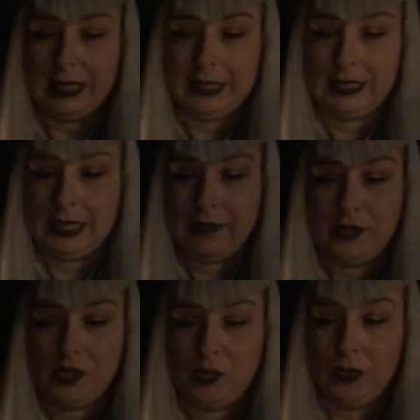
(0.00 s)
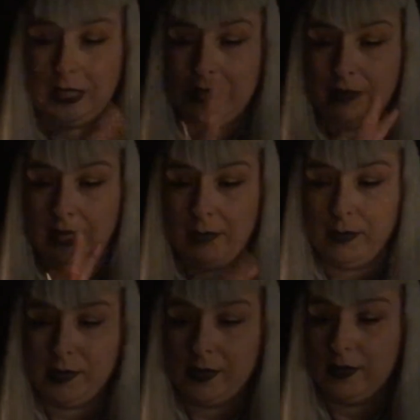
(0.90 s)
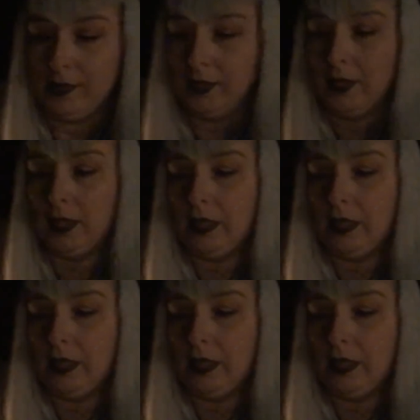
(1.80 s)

I didn't have to do any of that business.